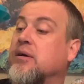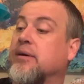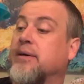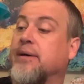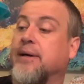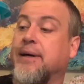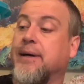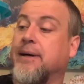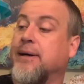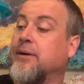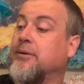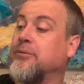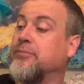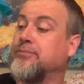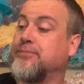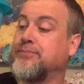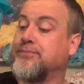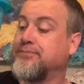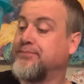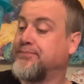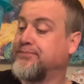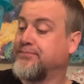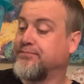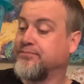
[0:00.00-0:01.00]
um,
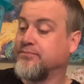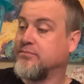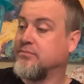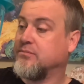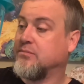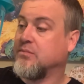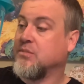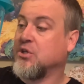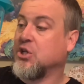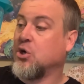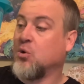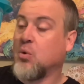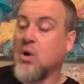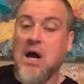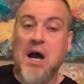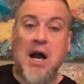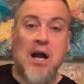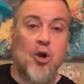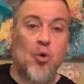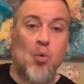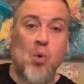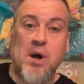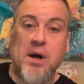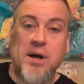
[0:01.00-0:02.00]
you know,
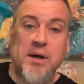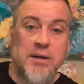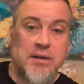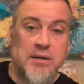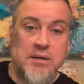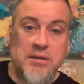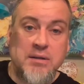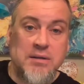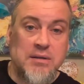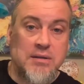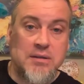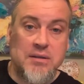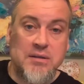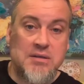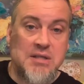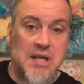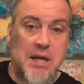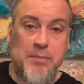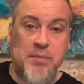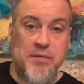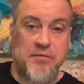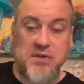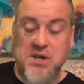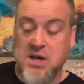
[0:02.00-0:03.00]
aqua
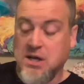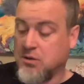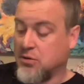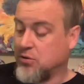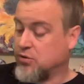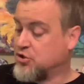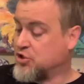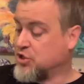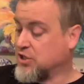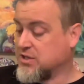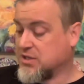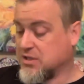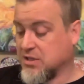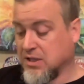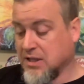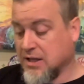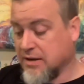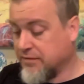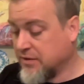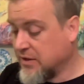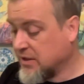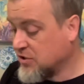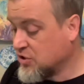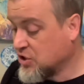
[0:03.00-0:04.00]
type of color. Just
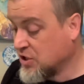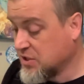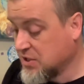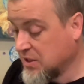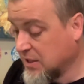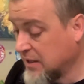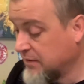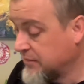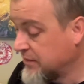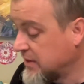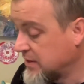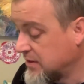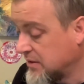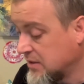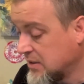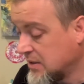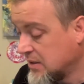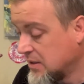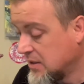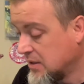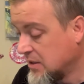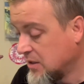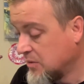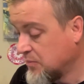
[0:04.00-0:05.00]
love it. Just love it.
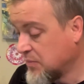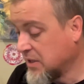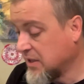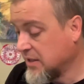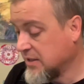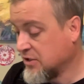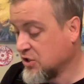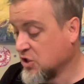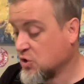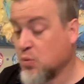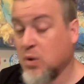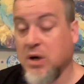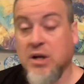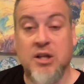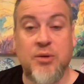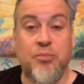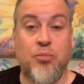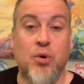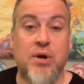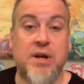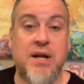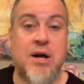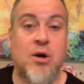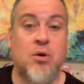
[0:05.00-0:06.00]
But just wanted to
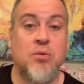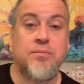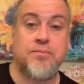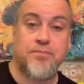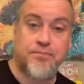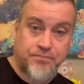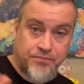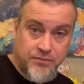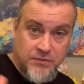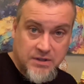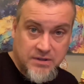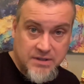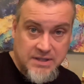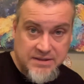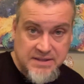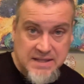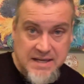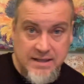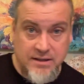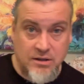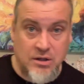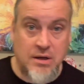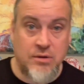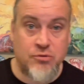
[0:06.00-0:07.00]
point out that
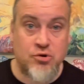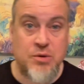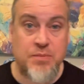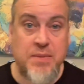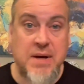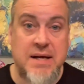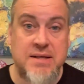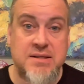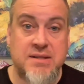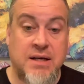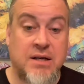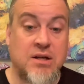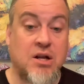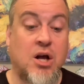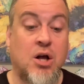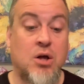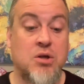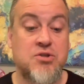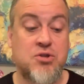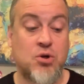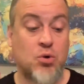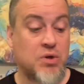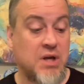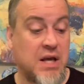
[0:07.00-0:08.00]
that laundry basket
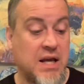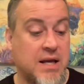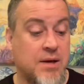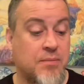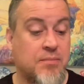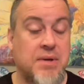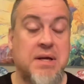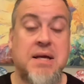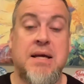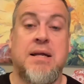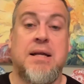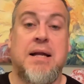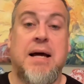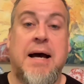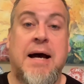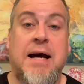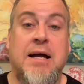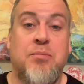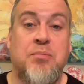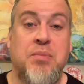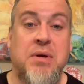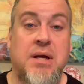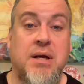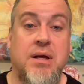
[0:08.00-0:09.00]
also came in
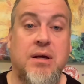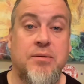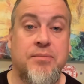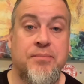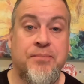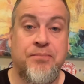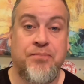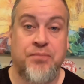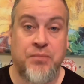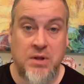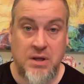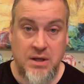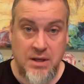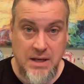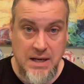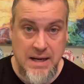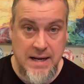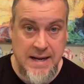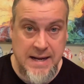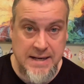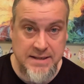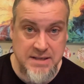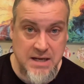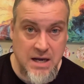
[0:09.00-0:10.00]
hot pink
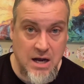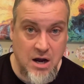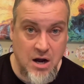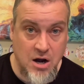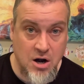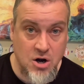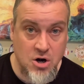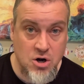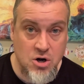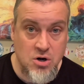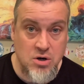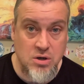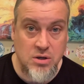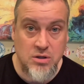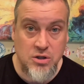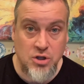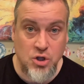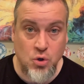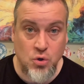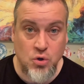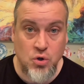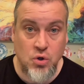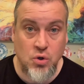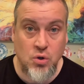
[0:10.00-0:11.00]
at our
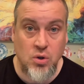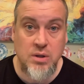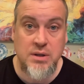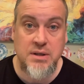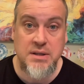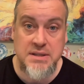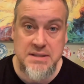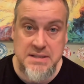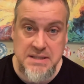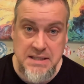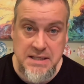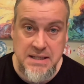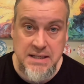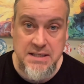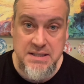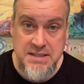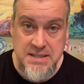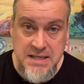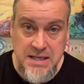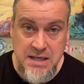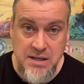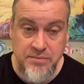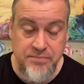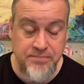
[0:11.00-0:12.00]
local
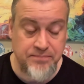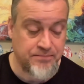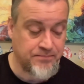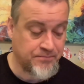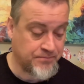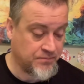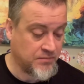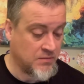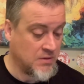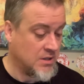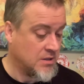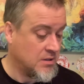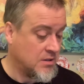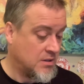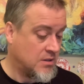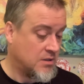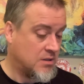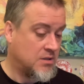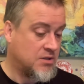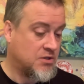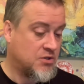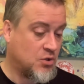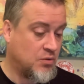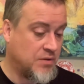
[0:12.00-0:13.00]
dt.
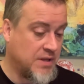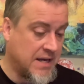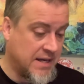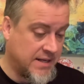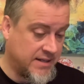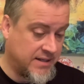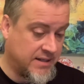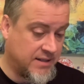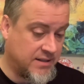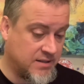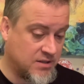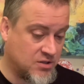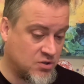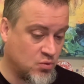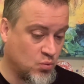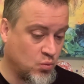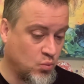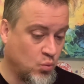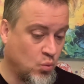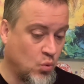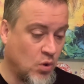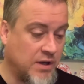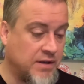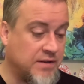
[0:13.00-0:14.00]
So that is
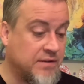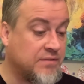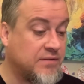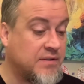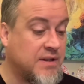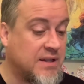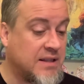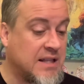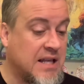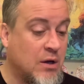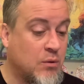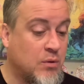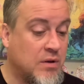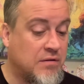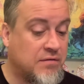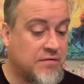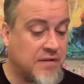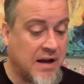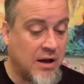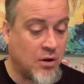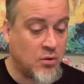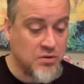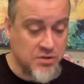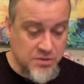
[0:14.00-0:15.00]
one thing that we
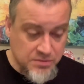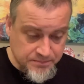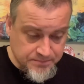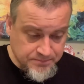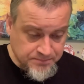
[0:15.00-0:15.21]
found.